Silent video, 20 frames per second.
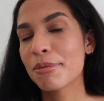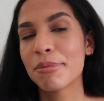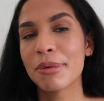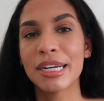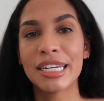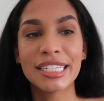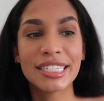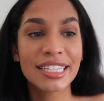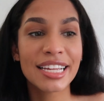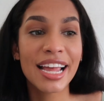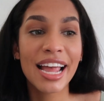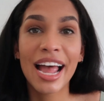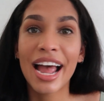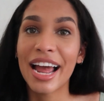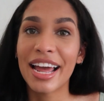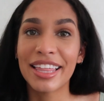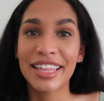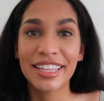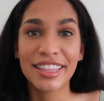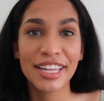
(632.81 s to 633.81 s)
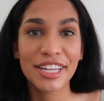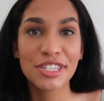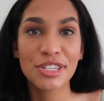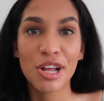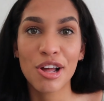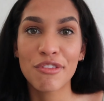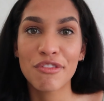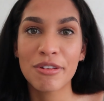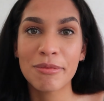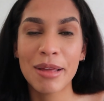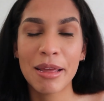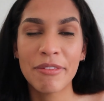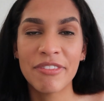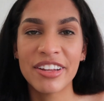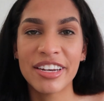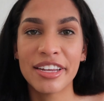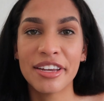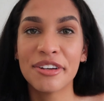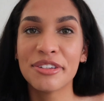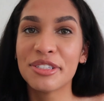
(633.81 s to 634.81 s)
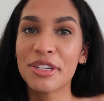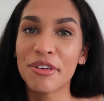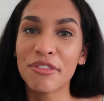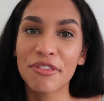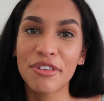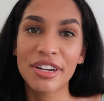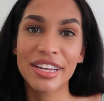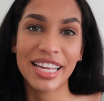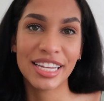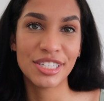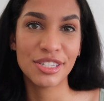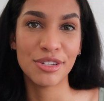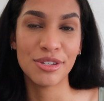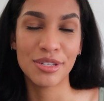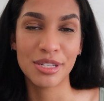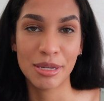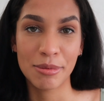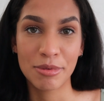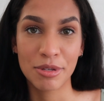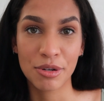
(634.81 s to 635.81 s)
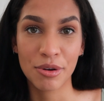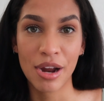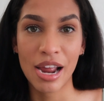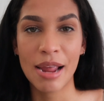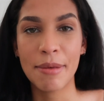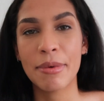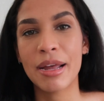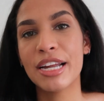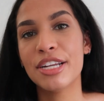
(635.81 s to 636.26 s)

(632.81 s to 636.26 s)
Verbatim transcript: But I think that's all for my video. Don't forget to subscribe.